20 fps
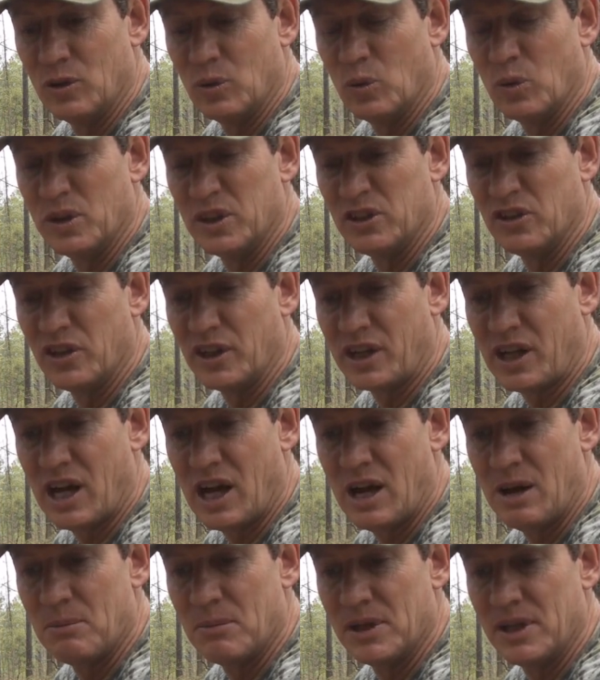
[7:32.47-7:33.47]
when the
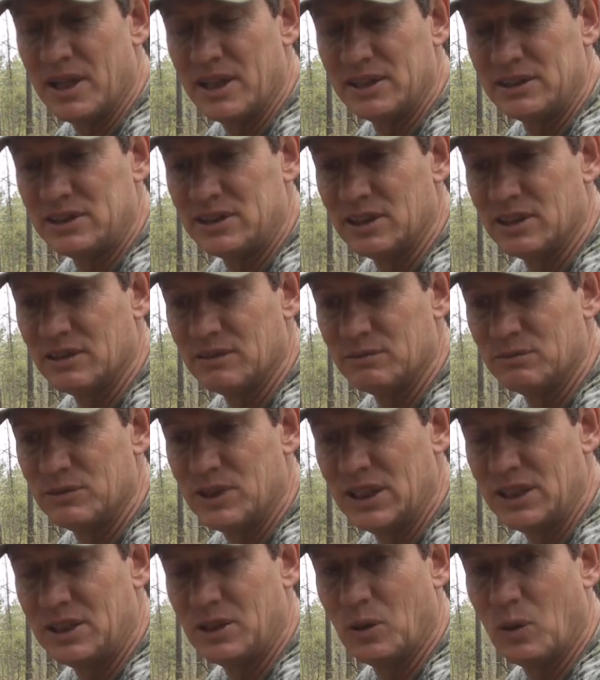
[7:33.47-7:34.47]
combination
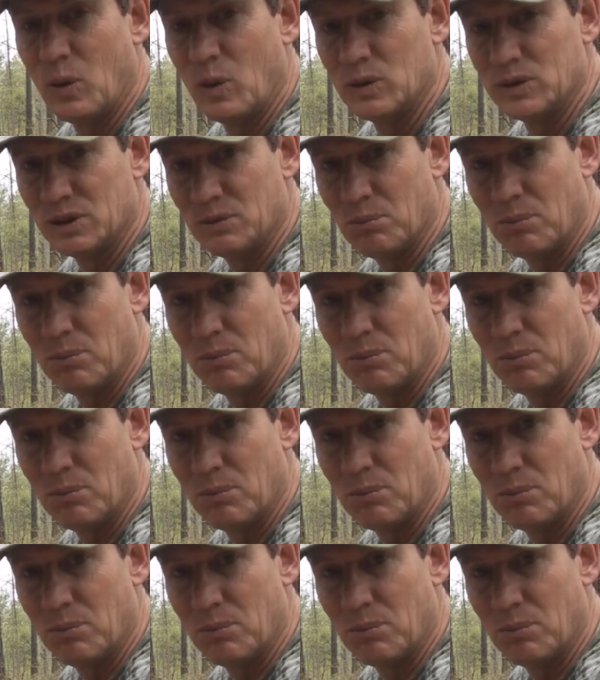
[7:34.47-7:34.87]
of decoys